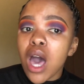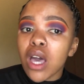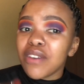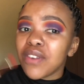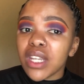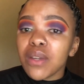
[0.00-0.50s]

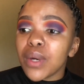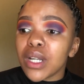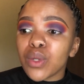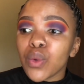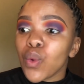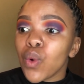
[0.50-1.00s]
if
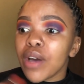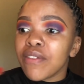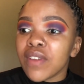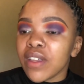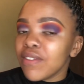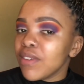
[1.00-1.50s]
anyone who I've
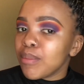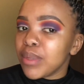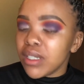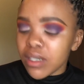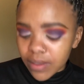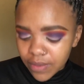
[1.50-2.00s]
ever
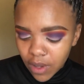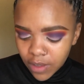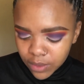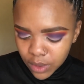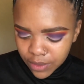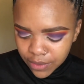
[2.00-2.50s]
been
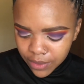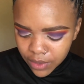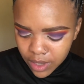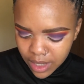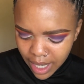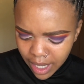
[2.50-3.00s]
involved with
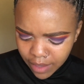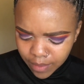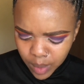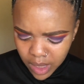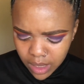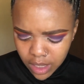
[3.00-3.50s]
feels like I've
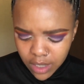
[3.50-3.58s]
been